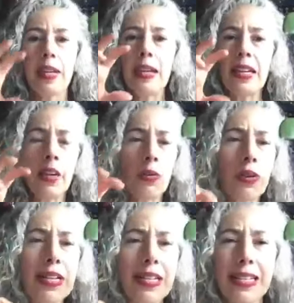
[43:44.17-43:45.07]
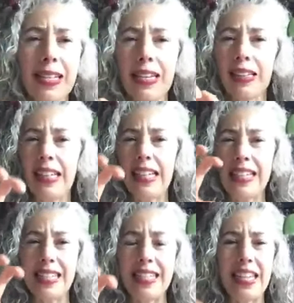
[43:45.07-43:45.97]
increasingly
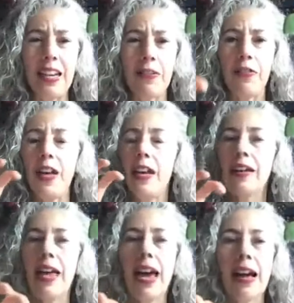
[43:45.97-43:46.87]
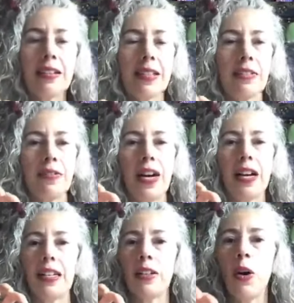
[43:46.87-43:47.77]
stiff,
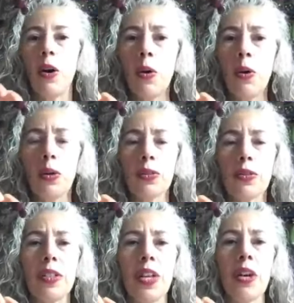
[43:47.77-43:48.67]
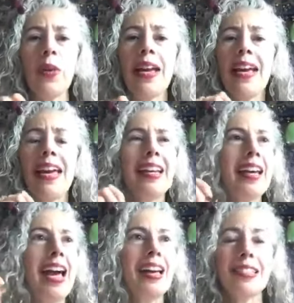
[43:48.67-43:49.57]
calcified and old, you know. And
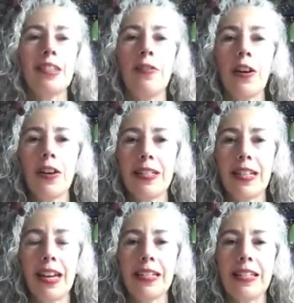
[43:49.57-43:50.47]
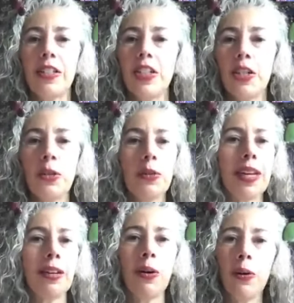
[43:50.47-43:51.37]
I asked the fairies today, I said, do you
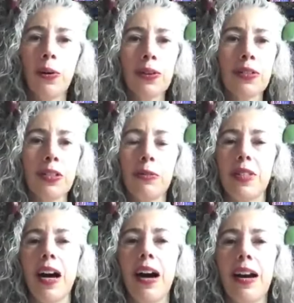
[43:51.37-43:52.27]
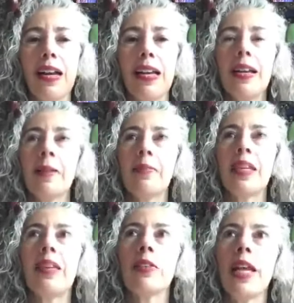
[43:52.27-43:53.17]
get old? Do you die?
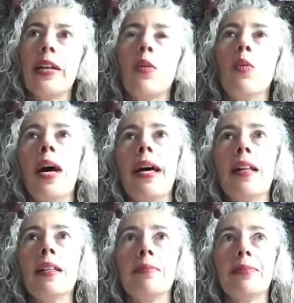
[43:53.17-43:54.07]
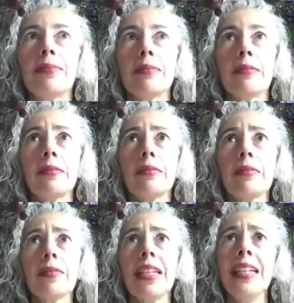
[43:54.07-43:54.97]
And they're like, well,
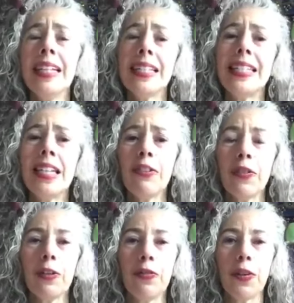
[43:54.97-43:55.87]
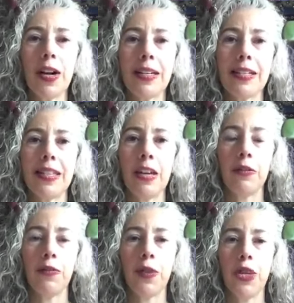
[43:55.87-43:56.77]
it's different for us than
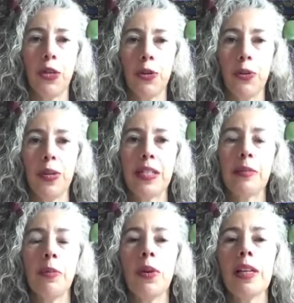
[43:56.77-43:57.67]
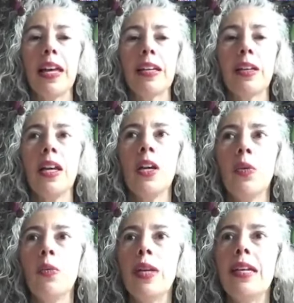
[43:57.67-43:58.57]
for you. It's more like
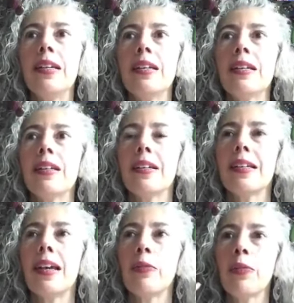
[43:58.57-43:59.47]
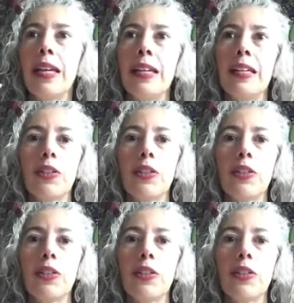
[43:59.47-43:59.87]
we get ready to